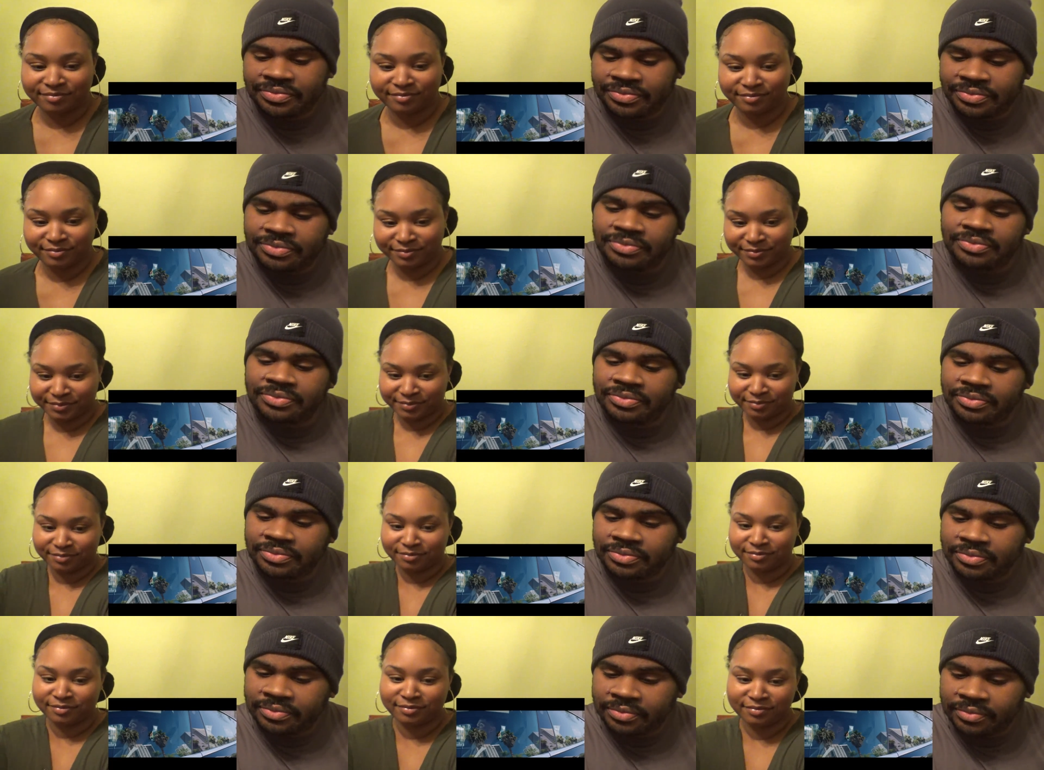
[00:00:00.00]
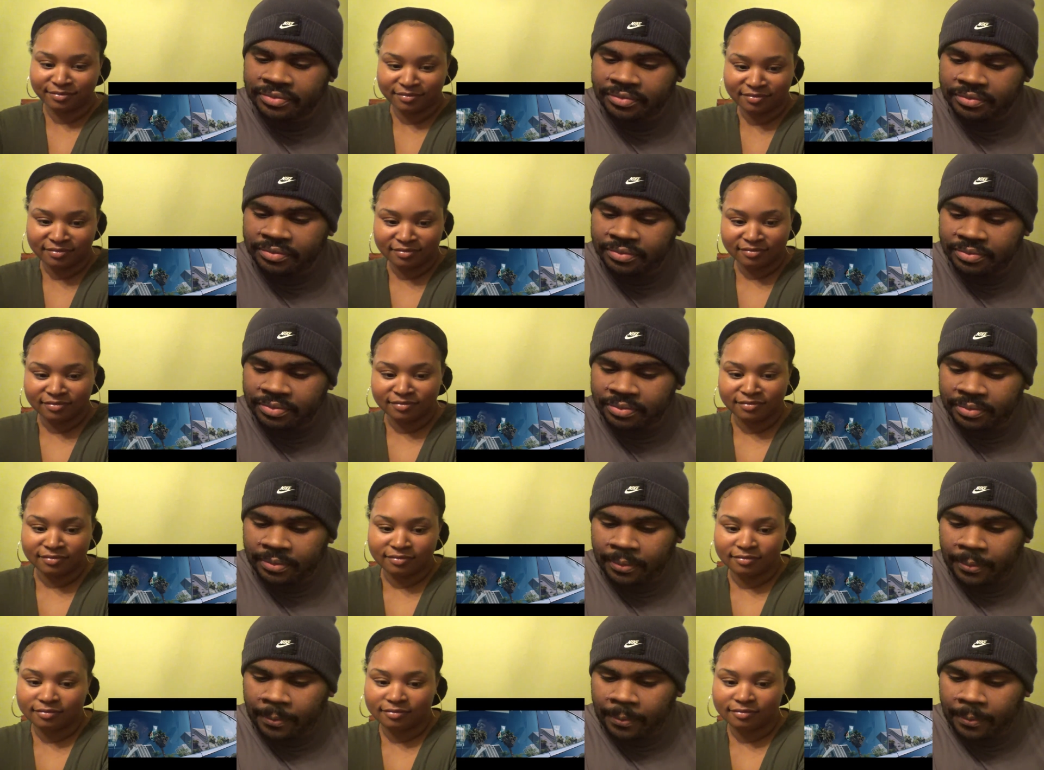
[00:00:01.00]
No one is speaking in this clip.